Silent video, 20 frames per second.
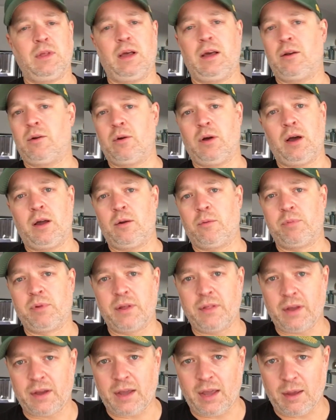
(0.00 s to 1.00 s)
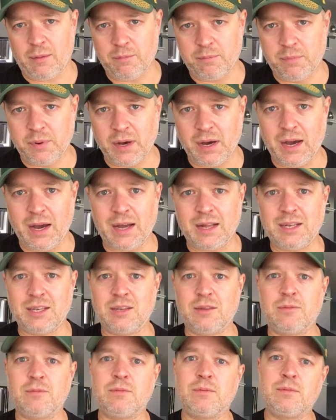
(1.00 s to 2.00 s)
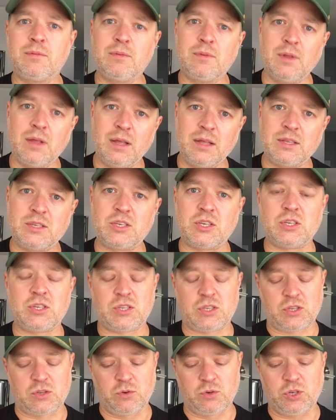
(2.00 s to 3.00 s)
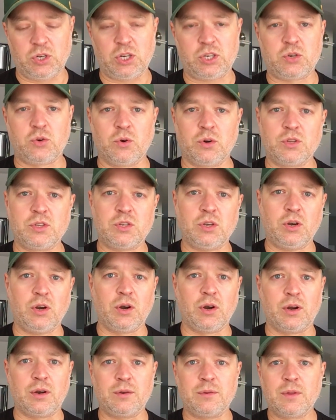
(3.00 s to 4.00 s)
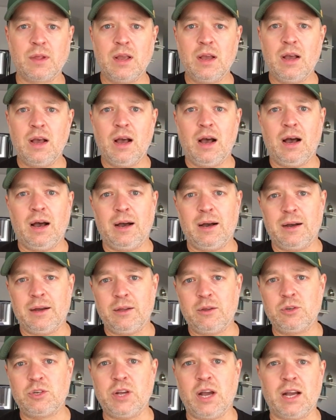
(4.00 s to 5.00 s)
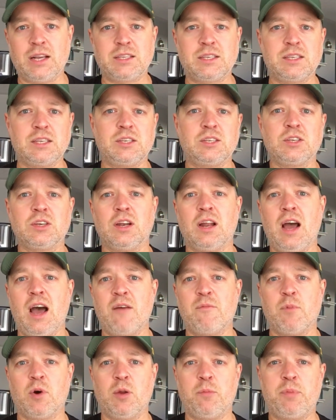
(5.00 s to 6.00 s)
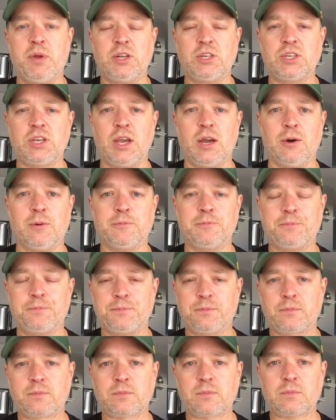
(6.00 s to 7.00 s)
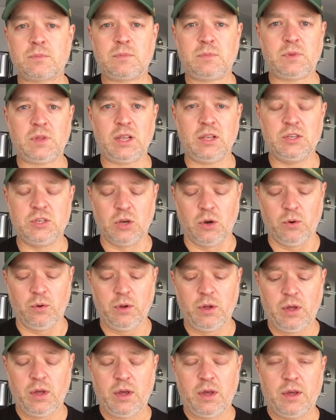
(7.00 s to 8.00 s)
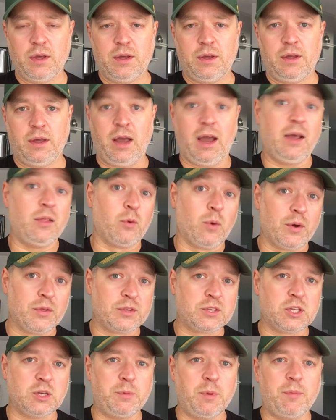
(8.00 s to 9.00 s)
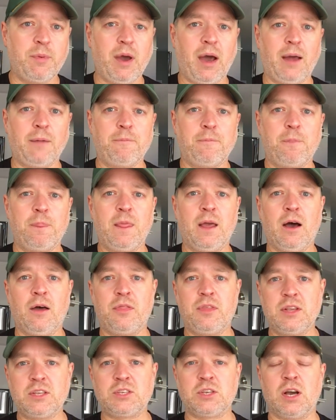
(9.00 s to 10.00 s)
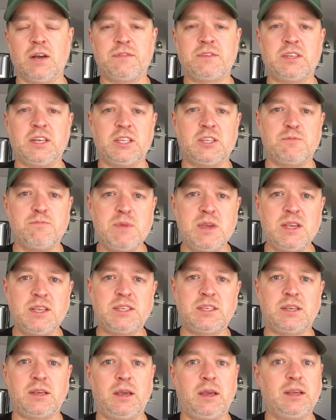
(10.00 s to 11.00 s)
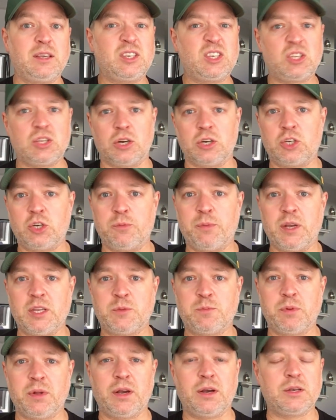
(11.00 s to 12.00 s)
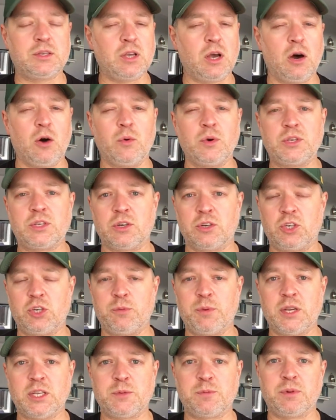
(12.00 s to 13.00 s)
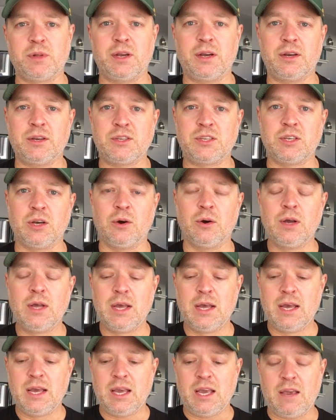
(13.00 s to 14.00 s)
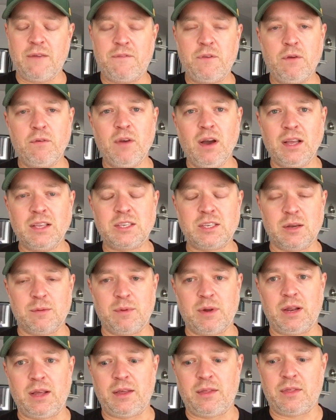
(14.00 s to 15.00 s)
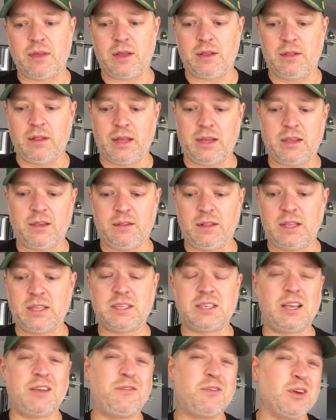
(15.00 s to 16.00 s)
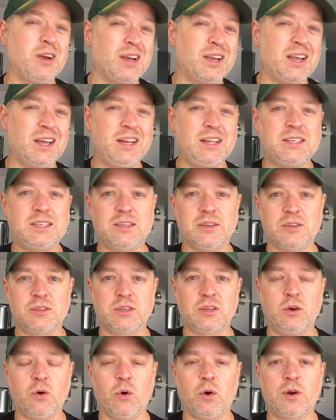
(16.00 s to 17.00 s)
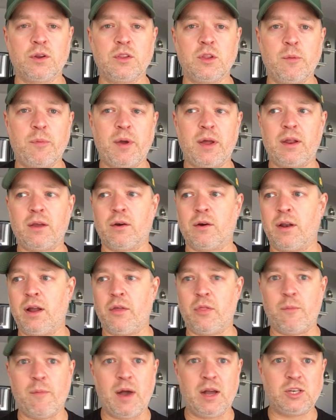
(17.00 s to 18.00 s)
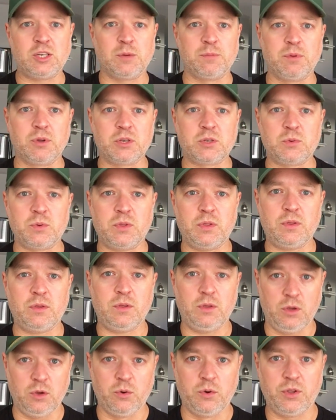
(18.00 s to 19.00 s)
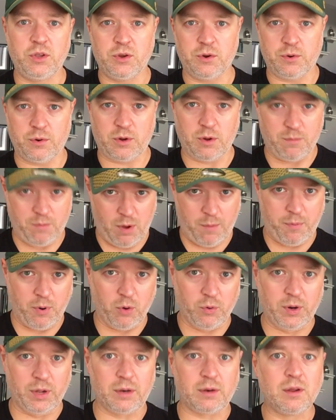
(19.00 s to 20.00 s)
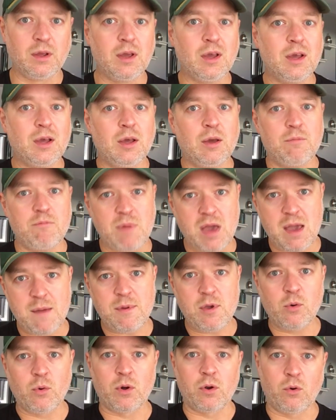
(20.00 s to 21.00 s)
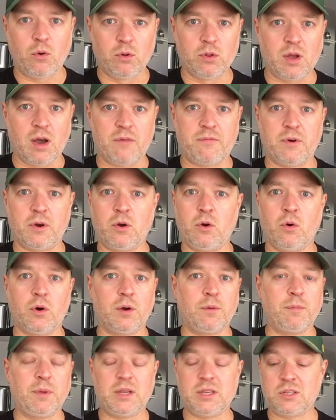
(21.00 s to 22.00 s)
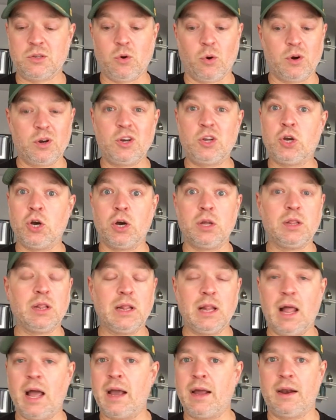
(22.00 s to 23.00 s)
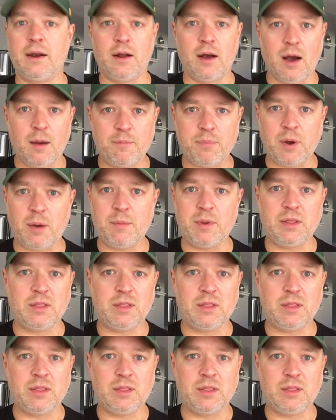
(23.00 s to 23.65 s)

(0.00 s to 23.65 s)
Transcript: don't play that game. But it's just, so Josh Gordon's hurt. Hugh Jackson says he's going to have him on a pitch count. So, and the weather's going to be bad. Now, this offsets me saying start your best players. Always start your best players. So, if you've got somebody that, like, let's say if you got Kenny Stills and Gordon, depending on how the matchup looks with you and your opponent, maybe you want to hold off on Gordon because Gordon could light it up. I